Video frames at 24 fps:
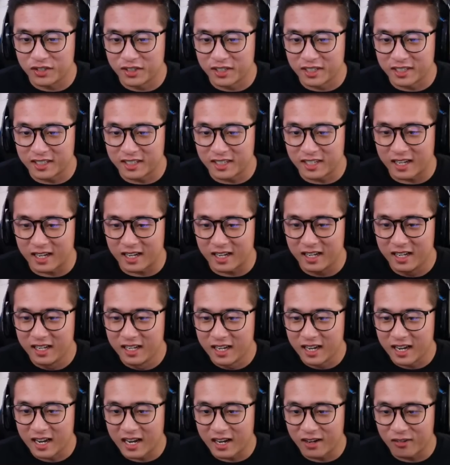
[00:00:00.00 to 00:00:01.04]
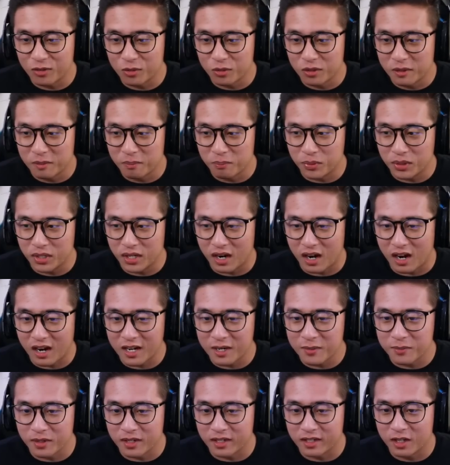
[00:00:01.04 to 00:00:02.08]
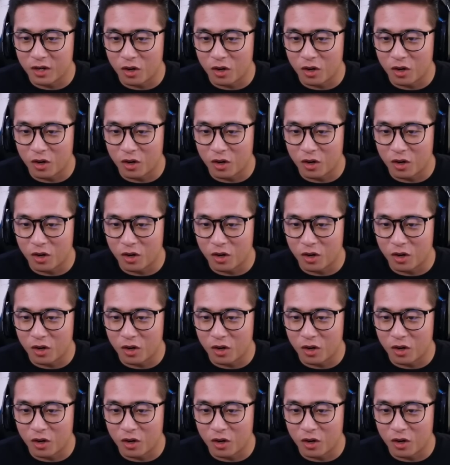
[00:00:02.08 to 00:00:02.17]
Look at that. Everyone behind me.